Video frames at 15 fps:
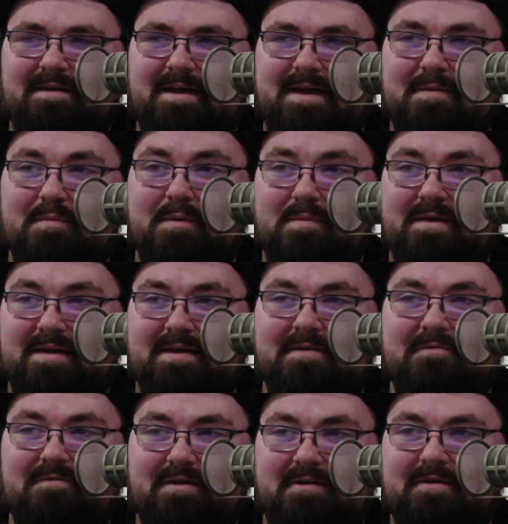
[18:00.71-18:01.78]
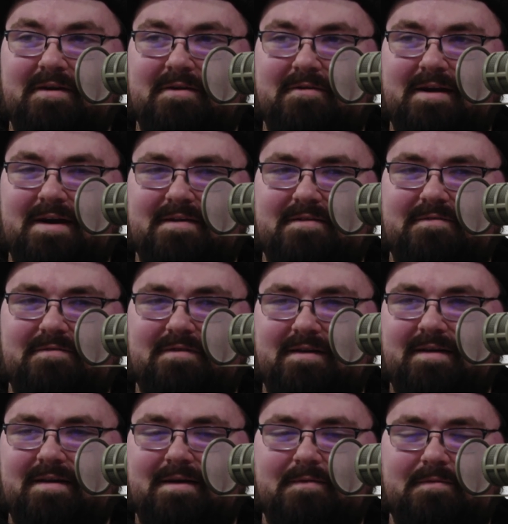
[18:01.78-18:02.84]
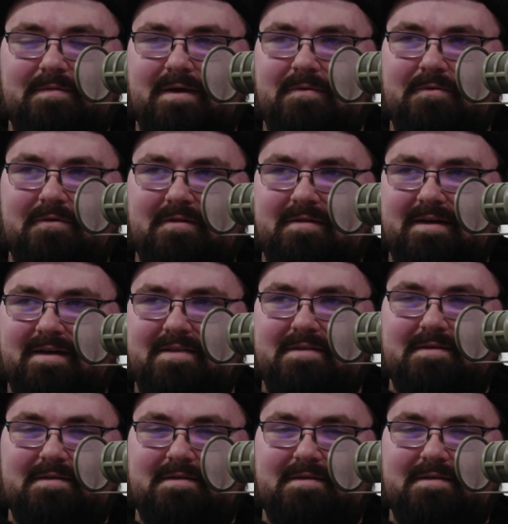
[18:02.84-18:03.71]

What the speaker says: but be very interactive. Like I really like